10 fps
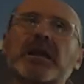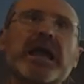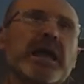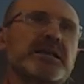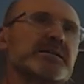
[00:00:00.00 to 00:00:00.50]

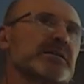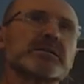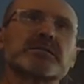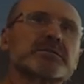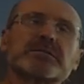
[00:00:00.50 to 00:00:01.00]
And
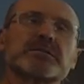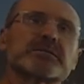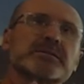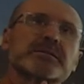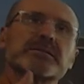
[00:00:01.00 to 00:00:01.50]

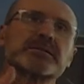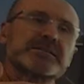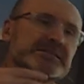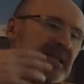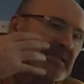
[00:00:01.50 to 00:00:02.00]

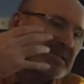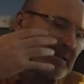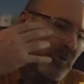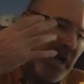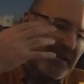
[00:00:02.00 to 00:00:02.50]
since the
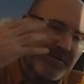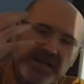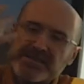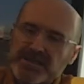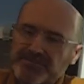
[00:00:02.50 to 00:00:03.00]
wife
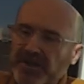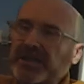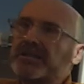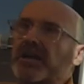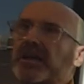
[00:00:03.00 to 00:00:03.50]
has these very
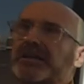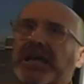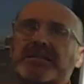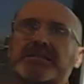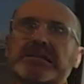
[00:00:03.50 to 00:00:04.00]
dark
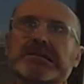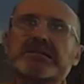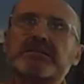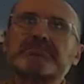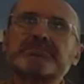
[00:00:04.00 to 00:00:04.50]
lenses,